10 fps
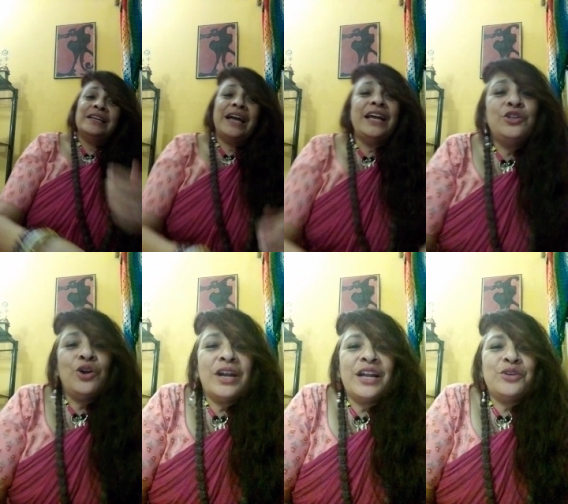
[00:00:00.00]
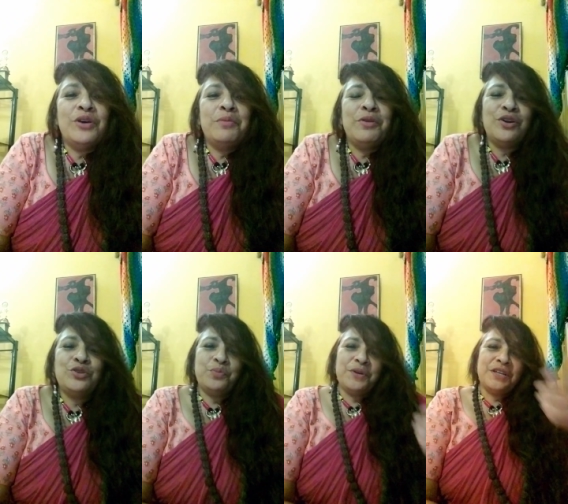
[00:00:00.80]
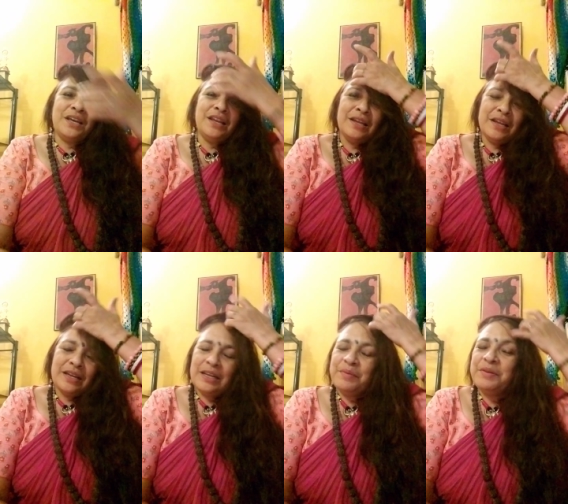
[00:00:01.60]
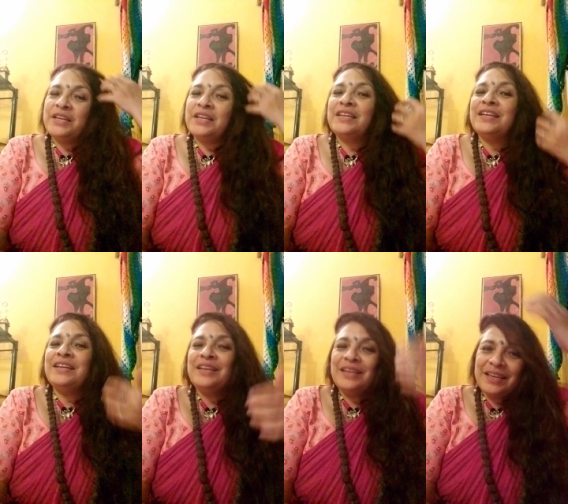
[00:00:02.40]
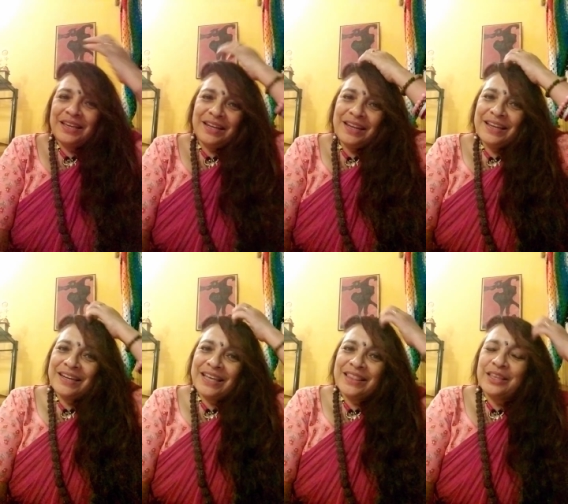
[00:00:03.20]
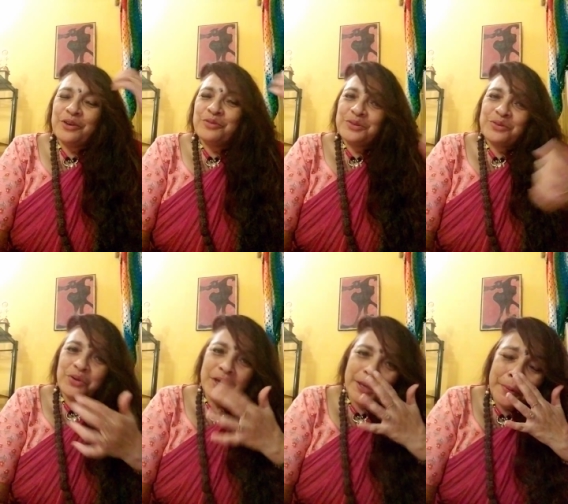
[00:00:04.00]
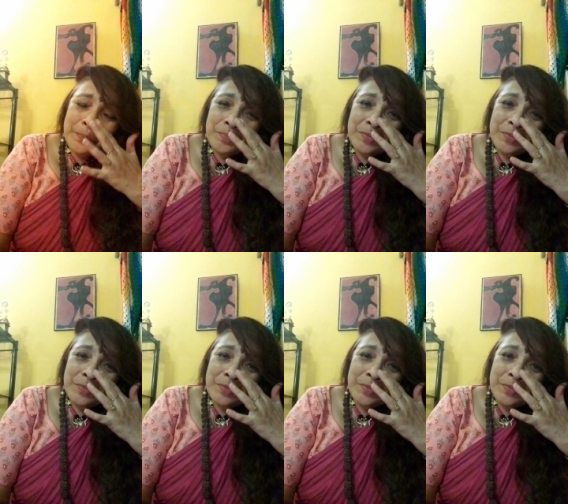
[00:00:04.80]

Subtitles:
9th lord and 12th lord Jupiter debilitated in 10th house. Okay.